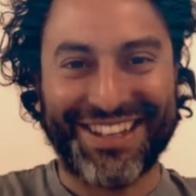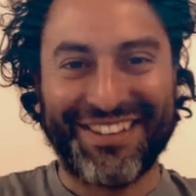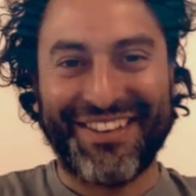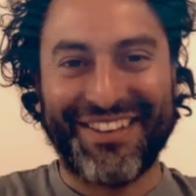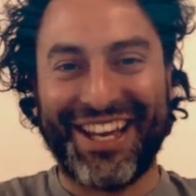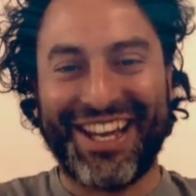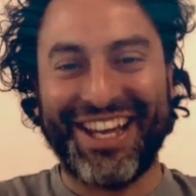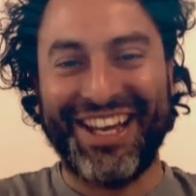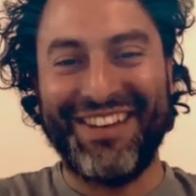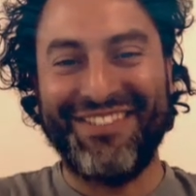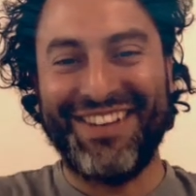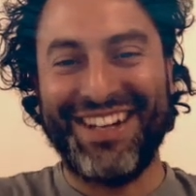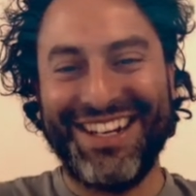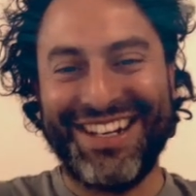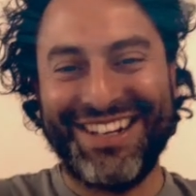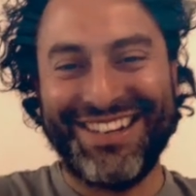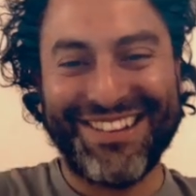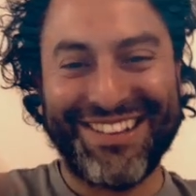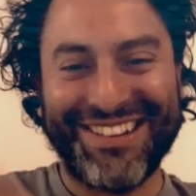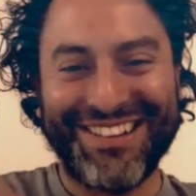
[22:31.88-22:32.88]
became a
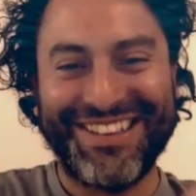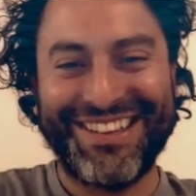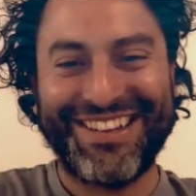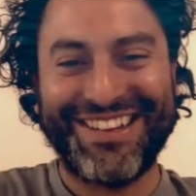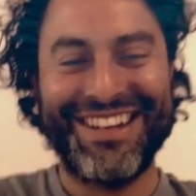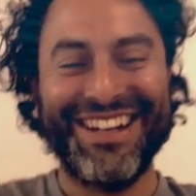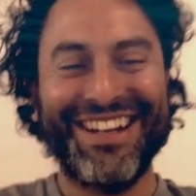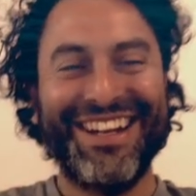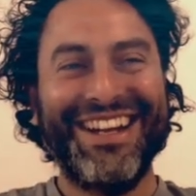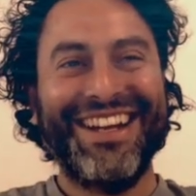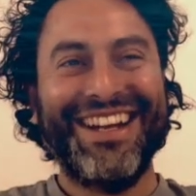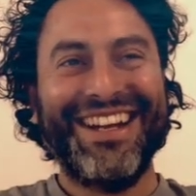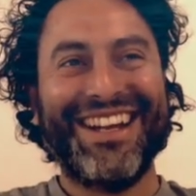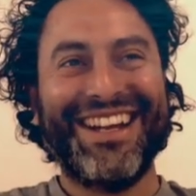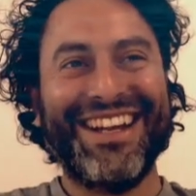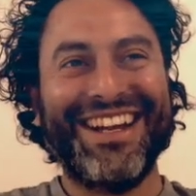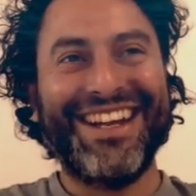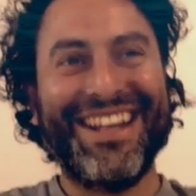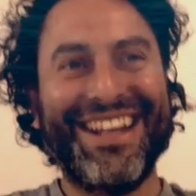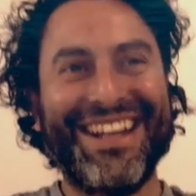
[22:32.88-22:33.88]
little older.
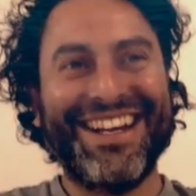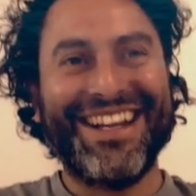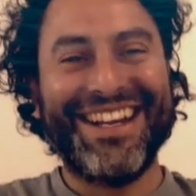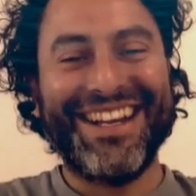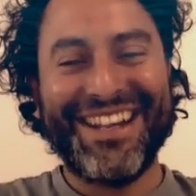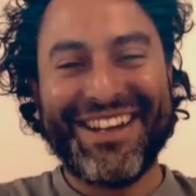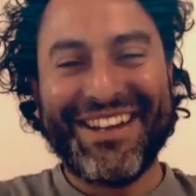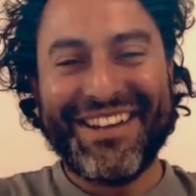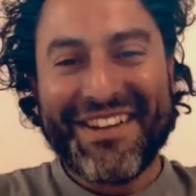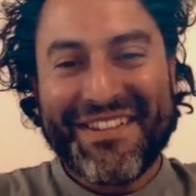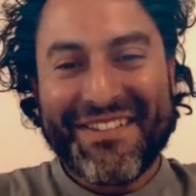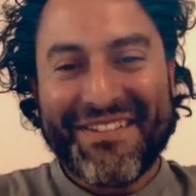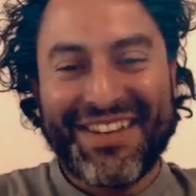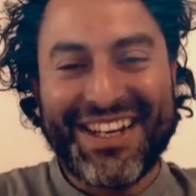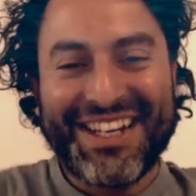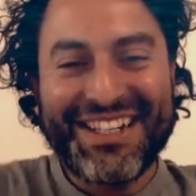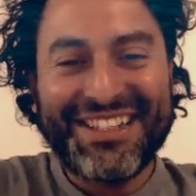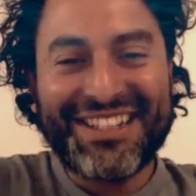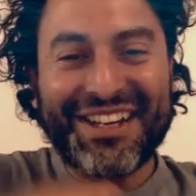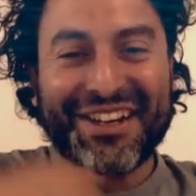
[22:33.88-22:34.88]
Uh,
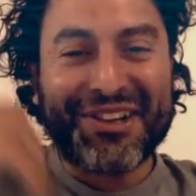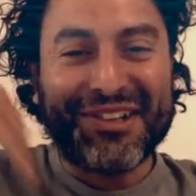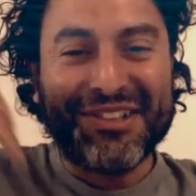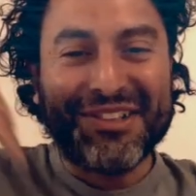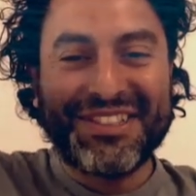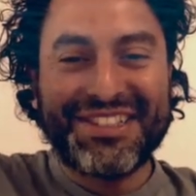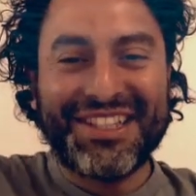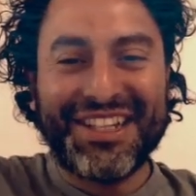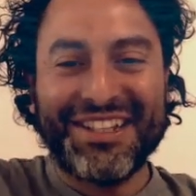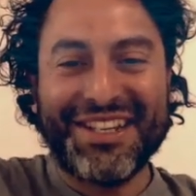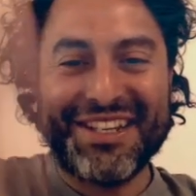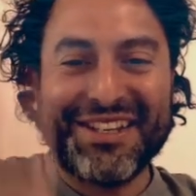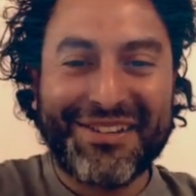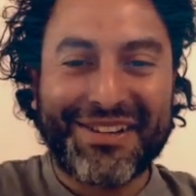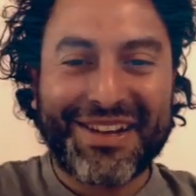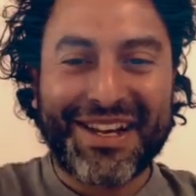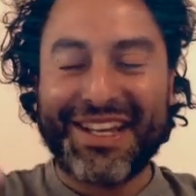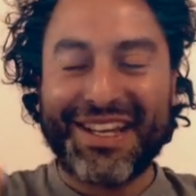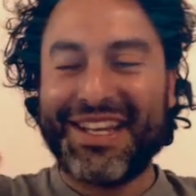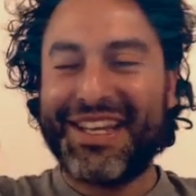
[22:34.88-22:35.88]
but it's a constant that you
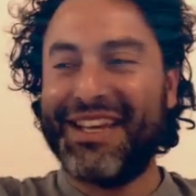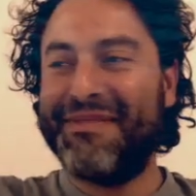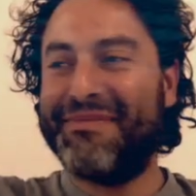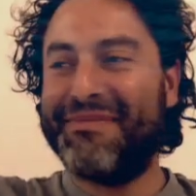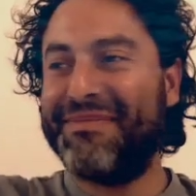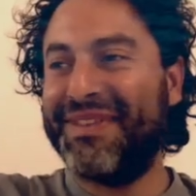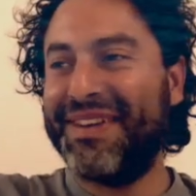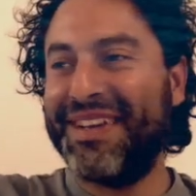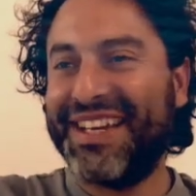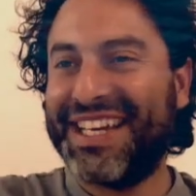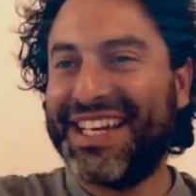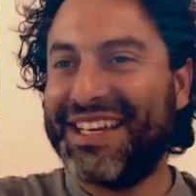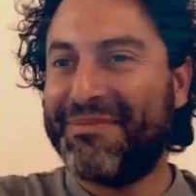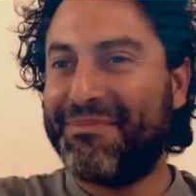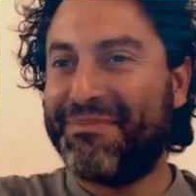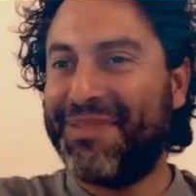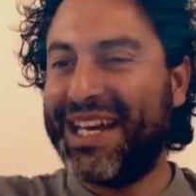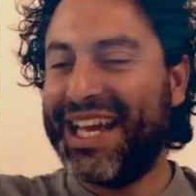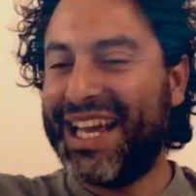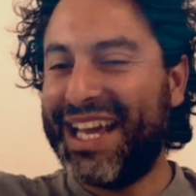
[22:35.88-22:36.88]
can keep
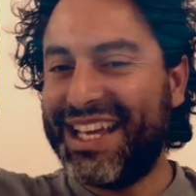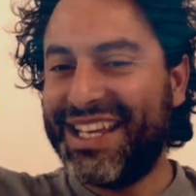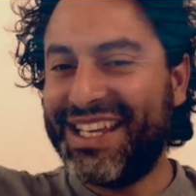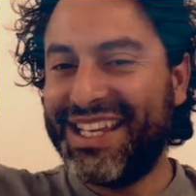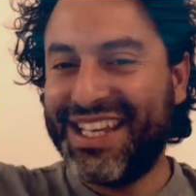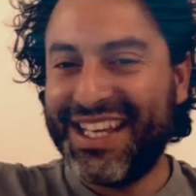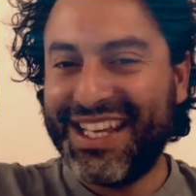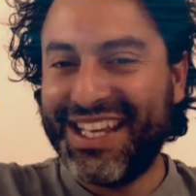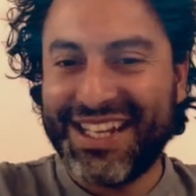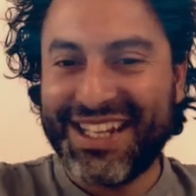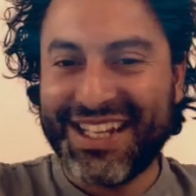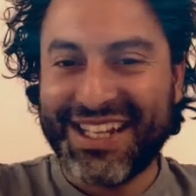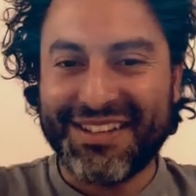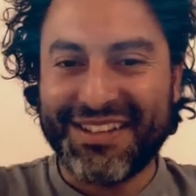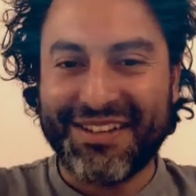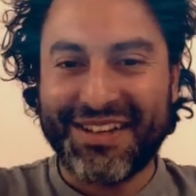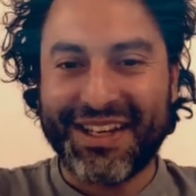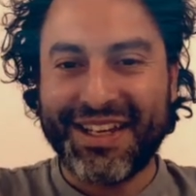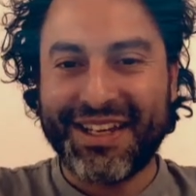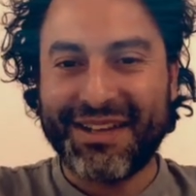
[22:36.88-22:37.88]
playing, and
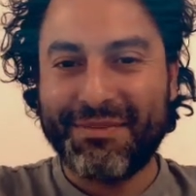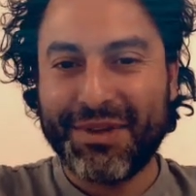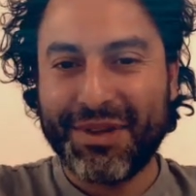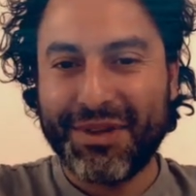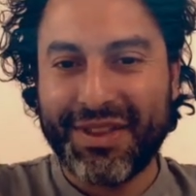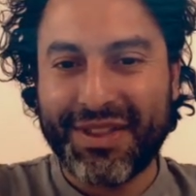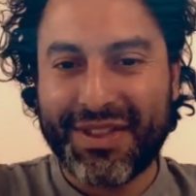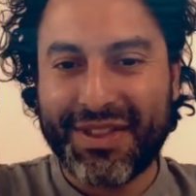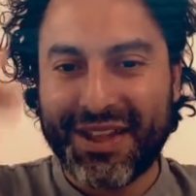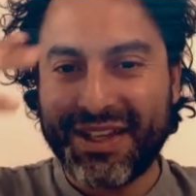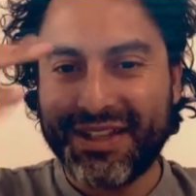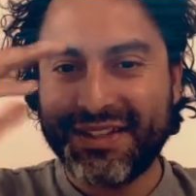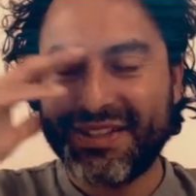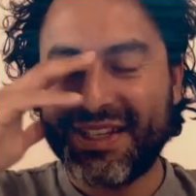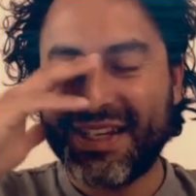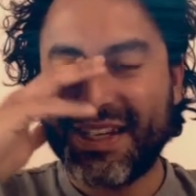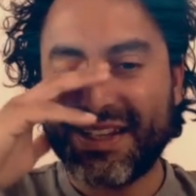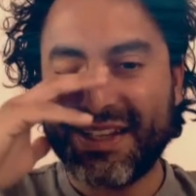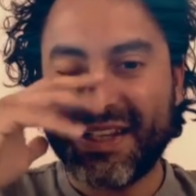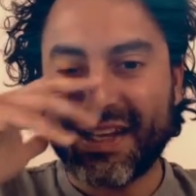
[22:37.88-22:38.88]
you can keep doing things
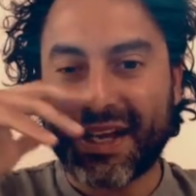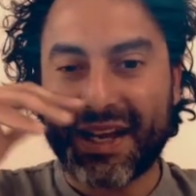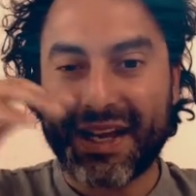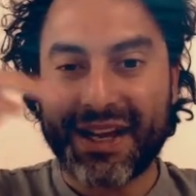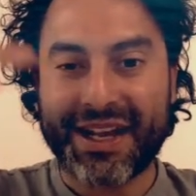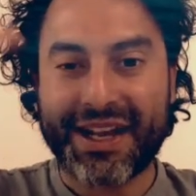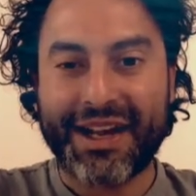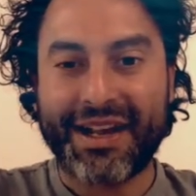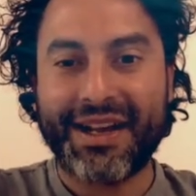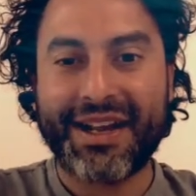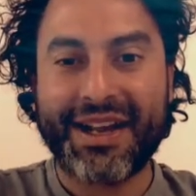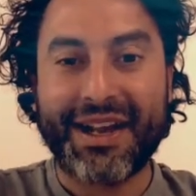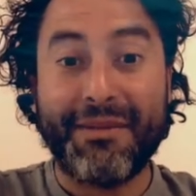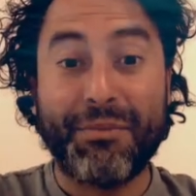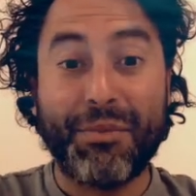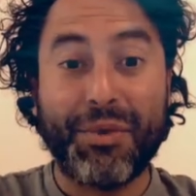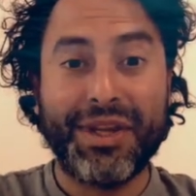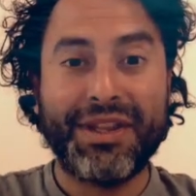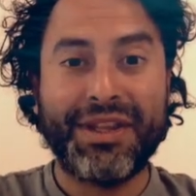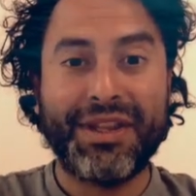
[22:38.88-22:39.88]
that can
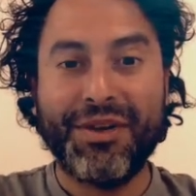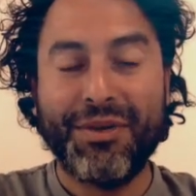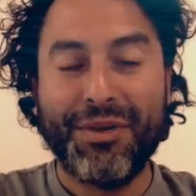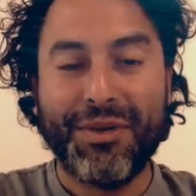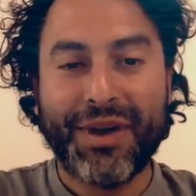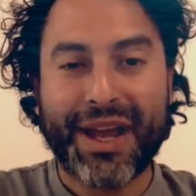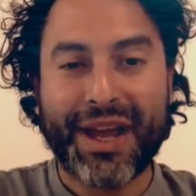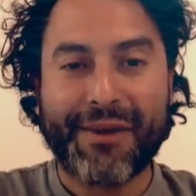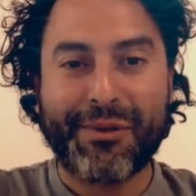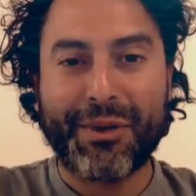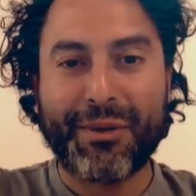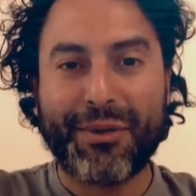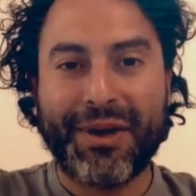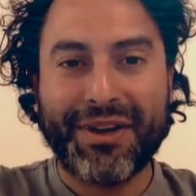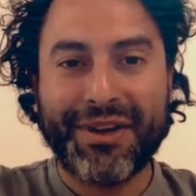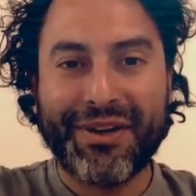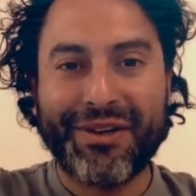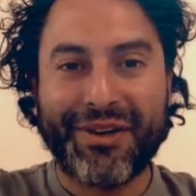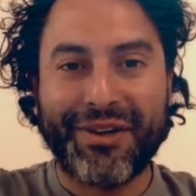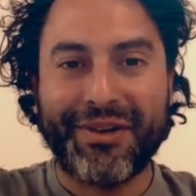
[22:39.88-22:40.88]
come with you everywhere
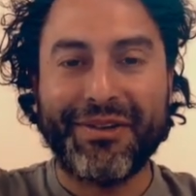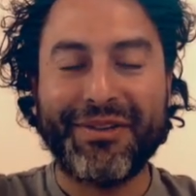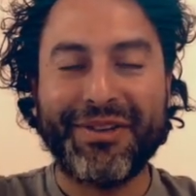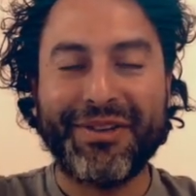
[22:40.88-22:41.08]
you go.